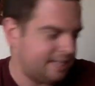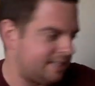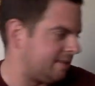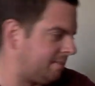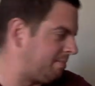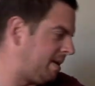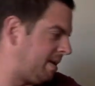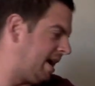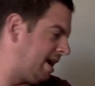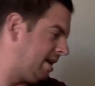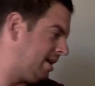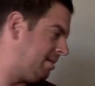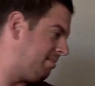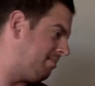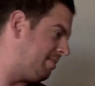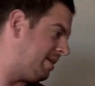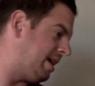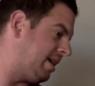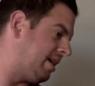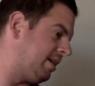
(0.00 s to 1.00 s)
a panda
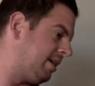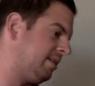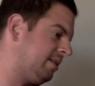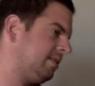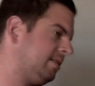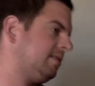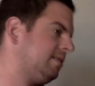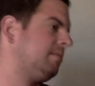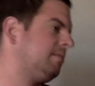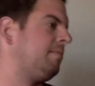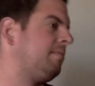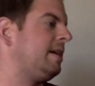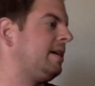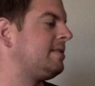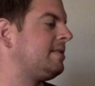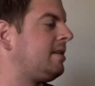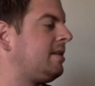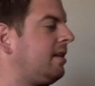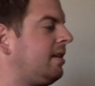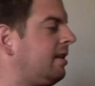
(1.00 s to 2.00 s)
bear
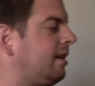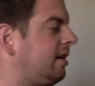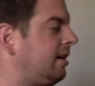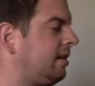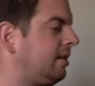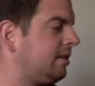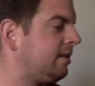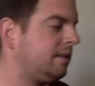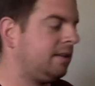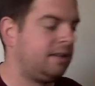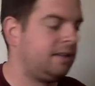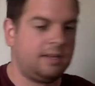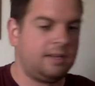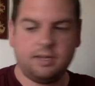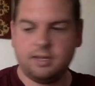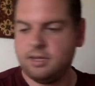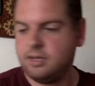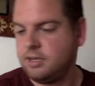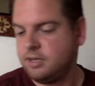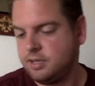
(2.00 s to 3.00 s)
based on
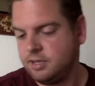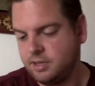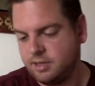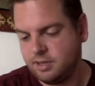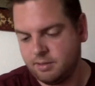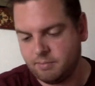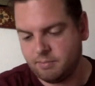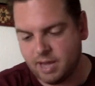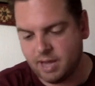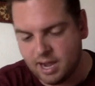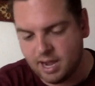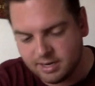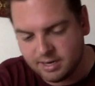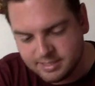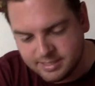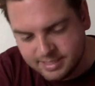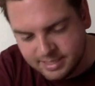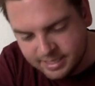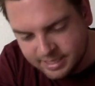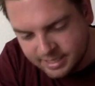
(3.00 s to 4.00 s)
the
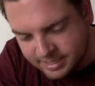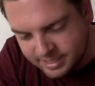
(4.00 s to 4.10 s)
box.